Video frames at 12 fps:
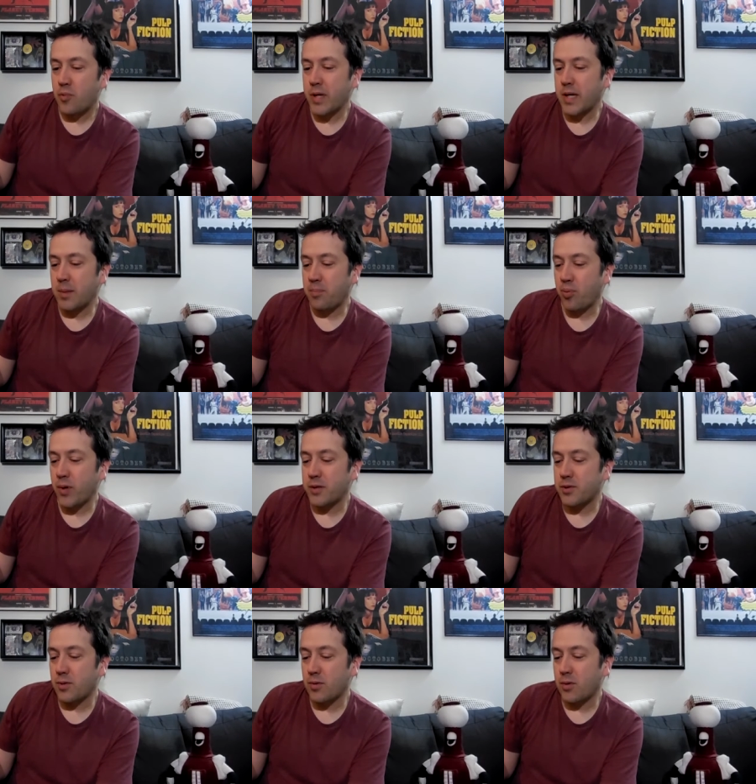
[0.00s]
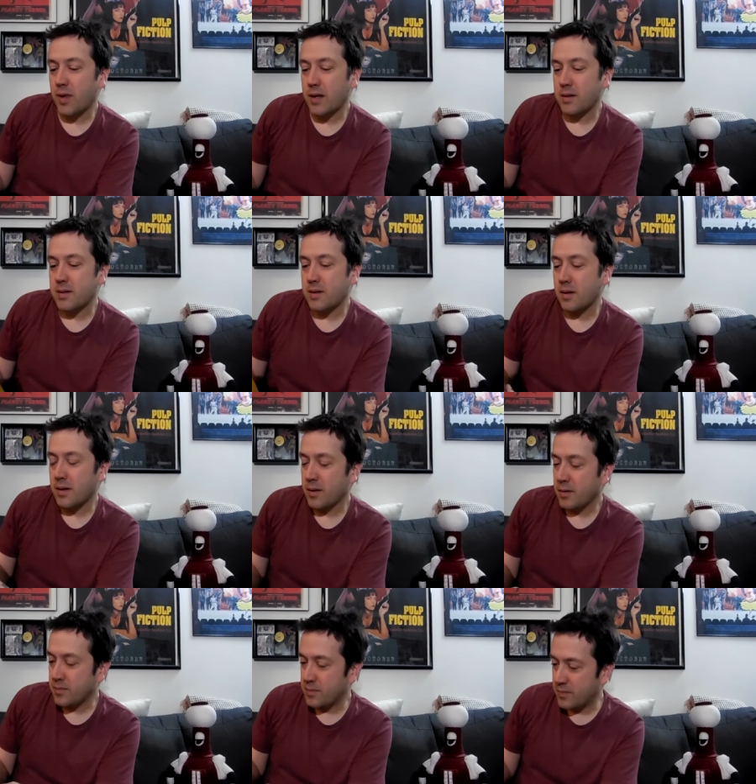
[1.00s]
3D printer that
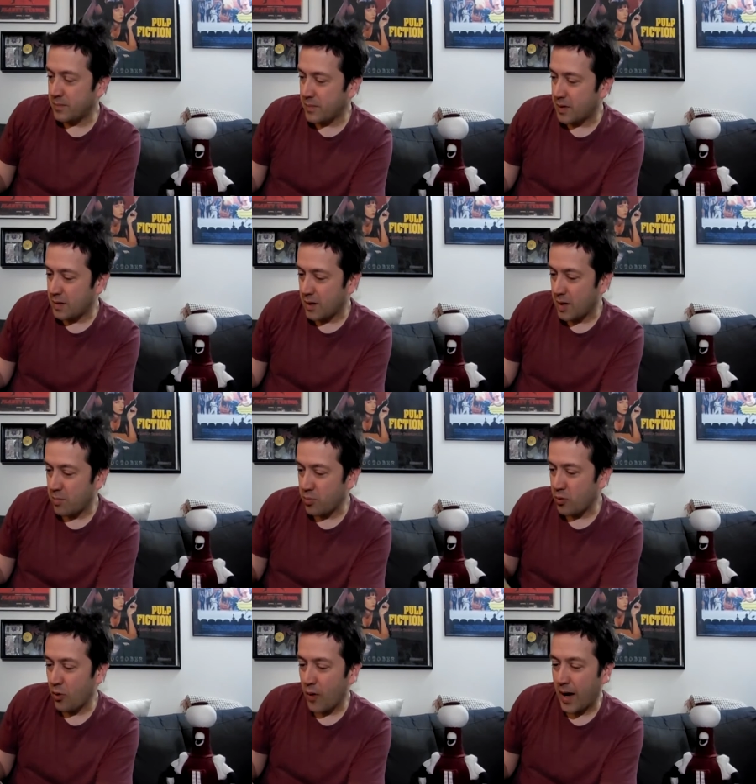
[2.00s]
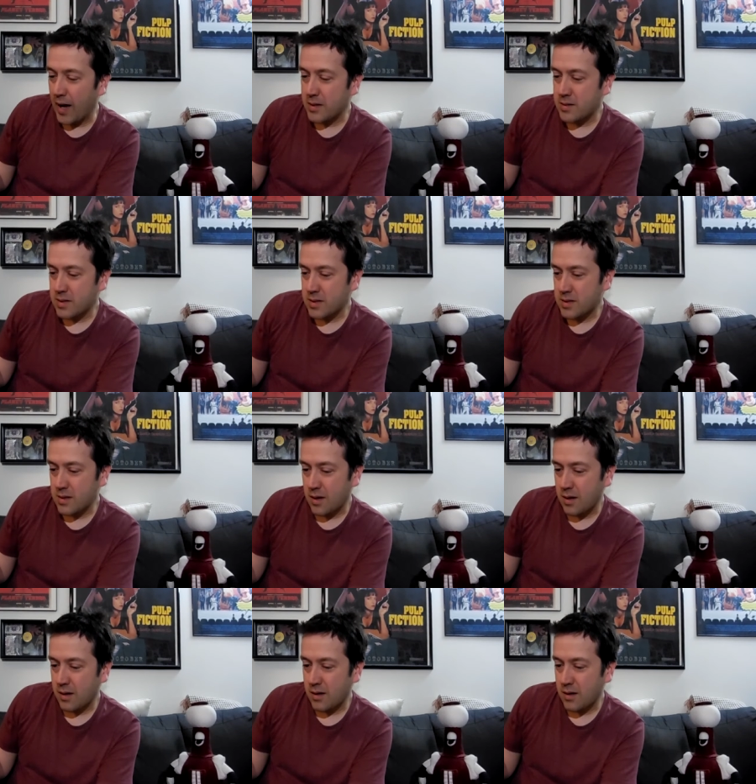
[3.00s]
Bruno has,